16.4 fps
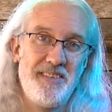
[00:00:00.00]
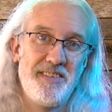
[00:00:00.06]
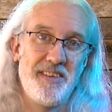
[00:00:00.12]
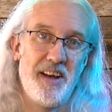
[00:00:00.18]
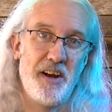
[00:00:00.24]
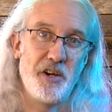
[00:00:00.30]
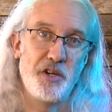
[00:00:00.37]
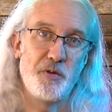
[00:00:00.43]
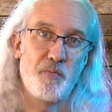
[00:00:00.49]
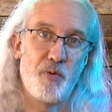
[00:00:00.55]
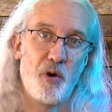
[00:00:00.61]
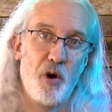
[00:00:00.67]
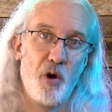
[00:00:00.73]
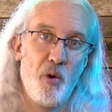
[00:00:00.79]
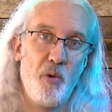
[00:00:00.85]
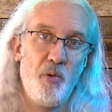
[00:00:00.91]
slash
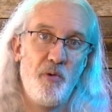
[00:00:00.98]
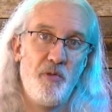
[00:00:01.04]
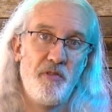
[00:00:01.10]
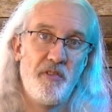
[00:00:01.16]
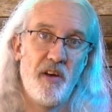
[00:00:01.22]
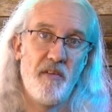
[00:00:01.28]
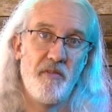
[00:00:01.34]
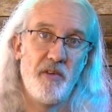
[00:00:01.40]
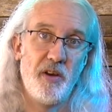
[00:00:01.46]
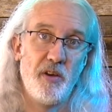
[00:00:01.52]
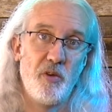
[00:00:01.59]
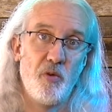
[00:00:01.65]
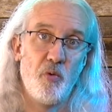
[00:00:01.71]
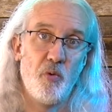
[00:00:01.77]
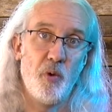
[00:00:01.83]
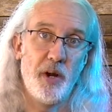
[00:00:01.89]

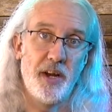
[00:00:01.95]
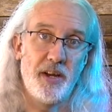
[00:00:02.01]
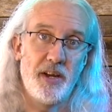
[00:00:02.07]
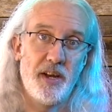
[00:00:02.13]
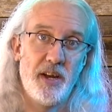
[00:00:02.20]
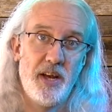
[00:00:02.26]
pro7quick,